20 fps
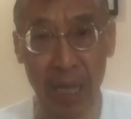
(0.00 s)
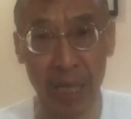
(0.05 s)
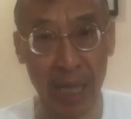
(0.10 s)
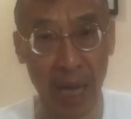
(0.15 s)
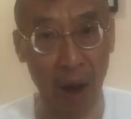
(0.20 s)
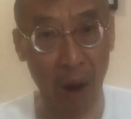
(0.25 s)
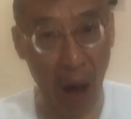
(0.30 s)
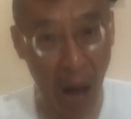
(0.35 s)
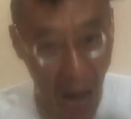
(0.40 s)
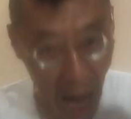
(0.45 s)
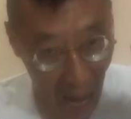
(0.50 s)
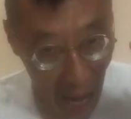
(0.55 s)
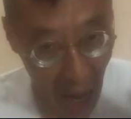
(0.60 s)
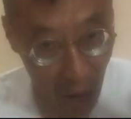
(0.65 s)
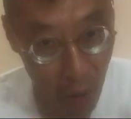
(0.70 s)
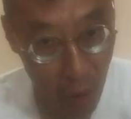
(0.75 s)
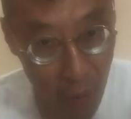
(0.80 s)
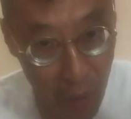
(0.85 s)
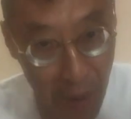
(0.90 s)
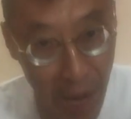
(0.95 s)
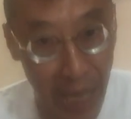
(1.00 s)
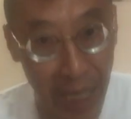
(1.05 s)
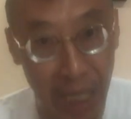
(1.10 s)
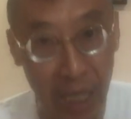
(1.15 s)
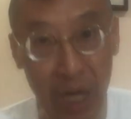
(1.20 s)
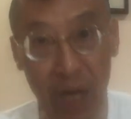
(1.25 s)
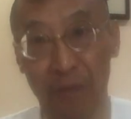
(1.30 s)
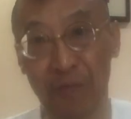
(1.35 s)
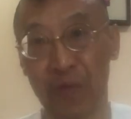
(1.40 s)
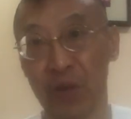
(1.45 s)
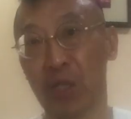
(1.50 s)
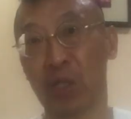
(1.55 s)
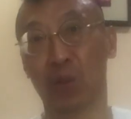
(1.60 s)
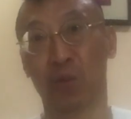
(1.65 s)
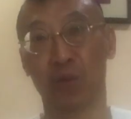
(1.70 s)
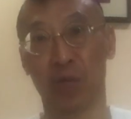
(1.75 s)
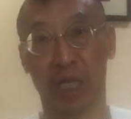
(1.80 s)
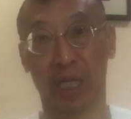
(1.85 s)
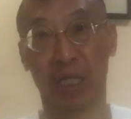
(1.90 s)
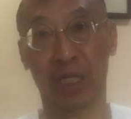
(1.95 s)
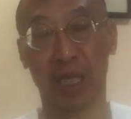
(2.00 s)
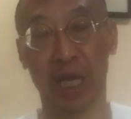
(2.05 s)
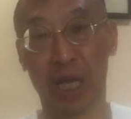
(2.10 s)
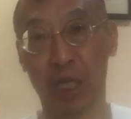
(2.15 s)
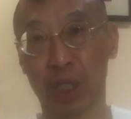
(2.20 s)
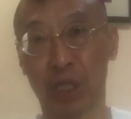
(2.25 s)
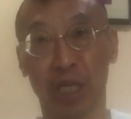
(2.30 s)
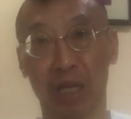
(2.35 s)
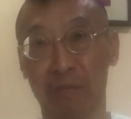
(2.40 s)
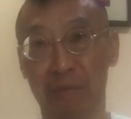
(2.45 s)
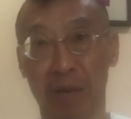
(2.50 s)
Now, how many of these REITs actually